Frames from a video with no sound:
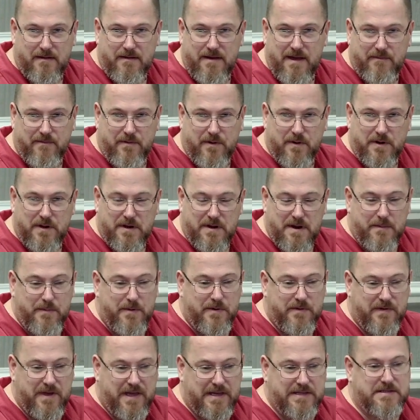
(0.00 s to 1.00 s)
I've heard a
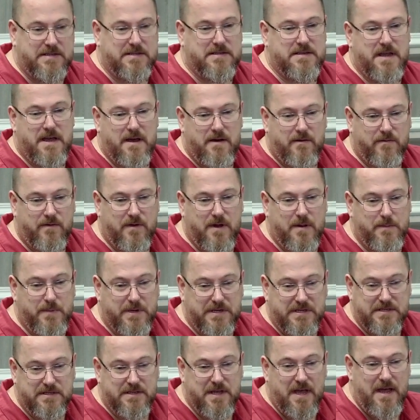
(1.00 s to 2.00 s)
number of cases now of
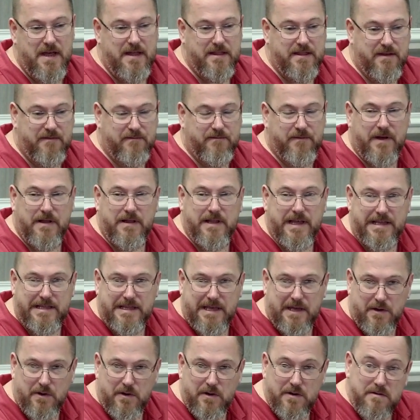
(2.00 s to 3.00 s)
companies that felt like
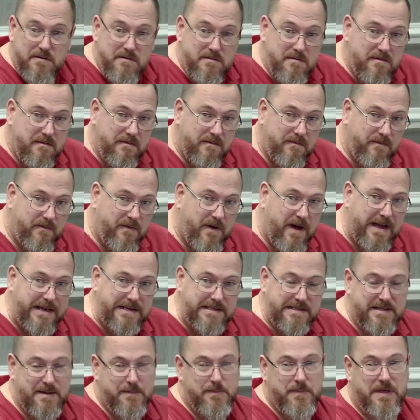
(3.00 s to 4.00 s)
they couldn't
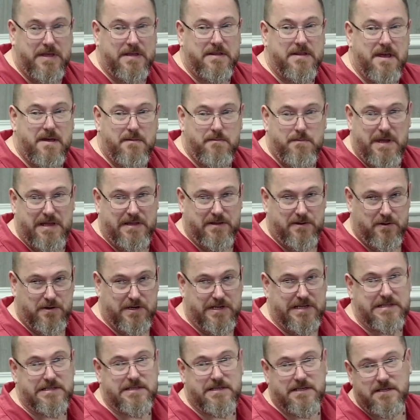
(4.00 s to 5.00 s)
find something that met their
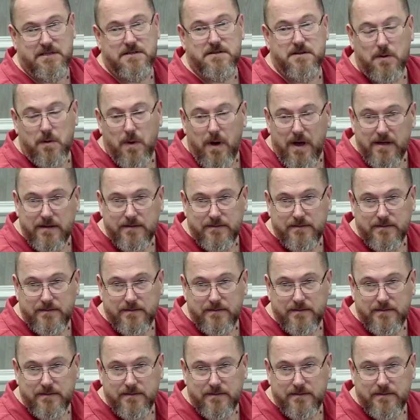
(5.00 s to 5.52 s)
needs in Issaquah.